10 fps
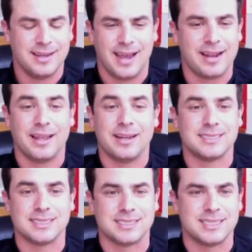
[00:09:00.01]
had a lot of
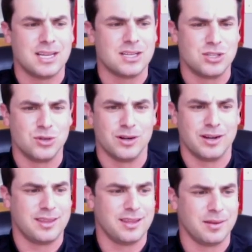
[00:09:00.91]
success doing it.
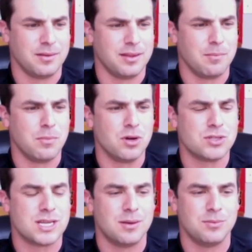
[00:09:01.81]
I think that
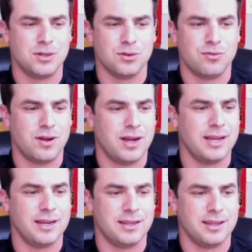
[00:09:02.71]
most times you'll
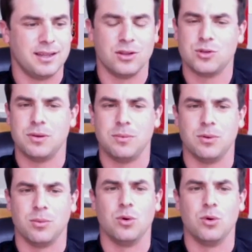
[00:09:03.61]
find that those people are